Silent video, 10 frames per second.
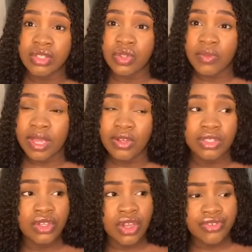number because
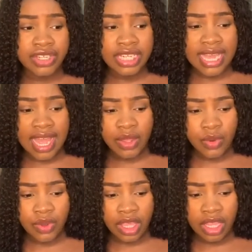it got really
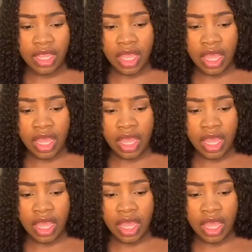annoying.